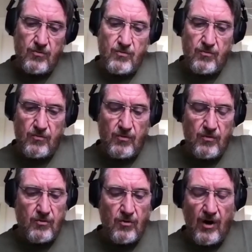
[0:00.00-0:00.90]

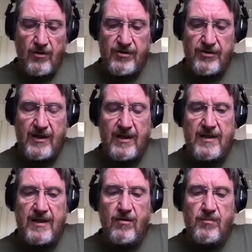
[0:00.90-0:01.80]
Your honesty can
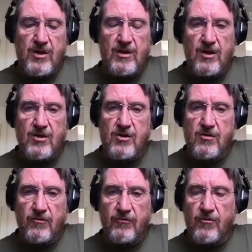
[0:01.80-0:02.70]
never be an
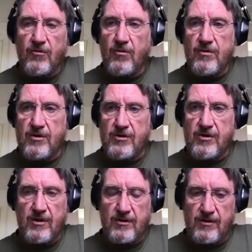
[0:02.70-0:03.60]
excuse for
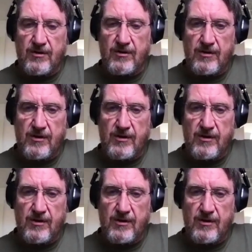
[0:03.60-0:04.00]
discourtesy.